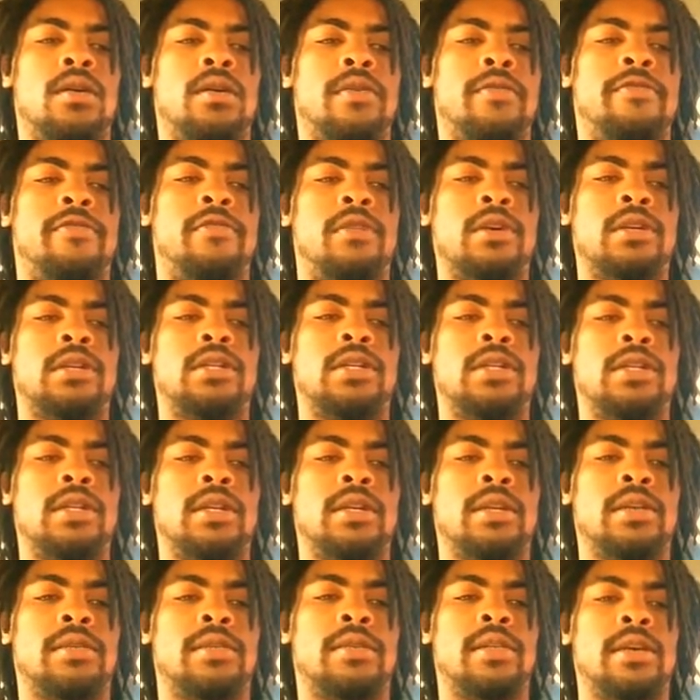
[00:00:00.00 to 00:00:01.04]

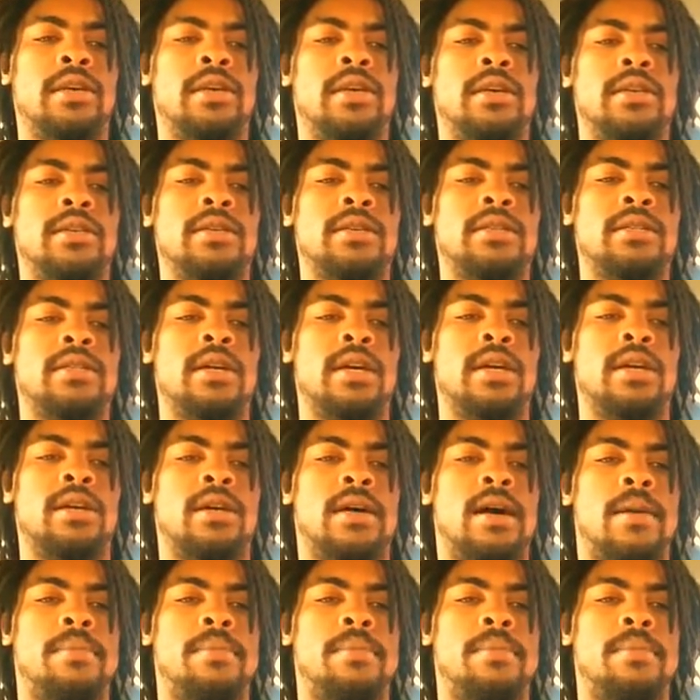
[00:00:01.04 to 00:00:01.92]
functioning things that are